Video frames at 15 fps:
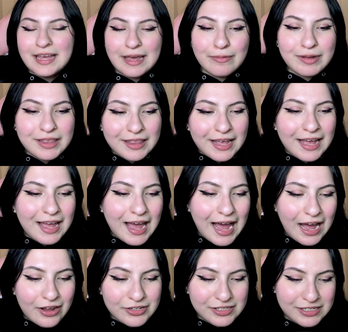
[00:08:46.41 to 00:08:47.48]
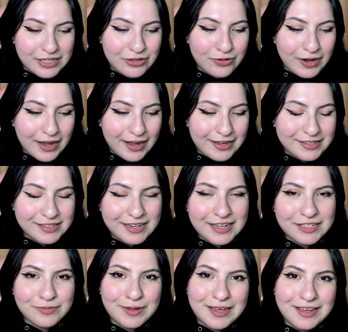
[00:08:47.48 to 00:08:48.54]
And with that, I'll see you guys
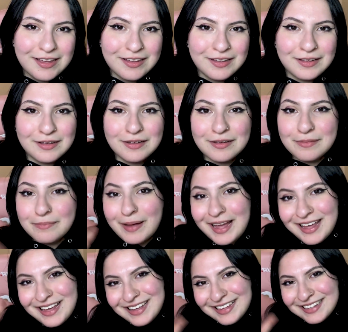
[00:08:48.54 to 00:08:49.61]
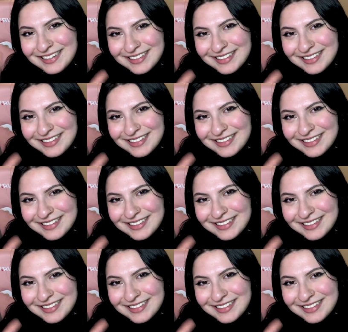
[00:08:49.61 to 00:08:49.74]
next week. Bye!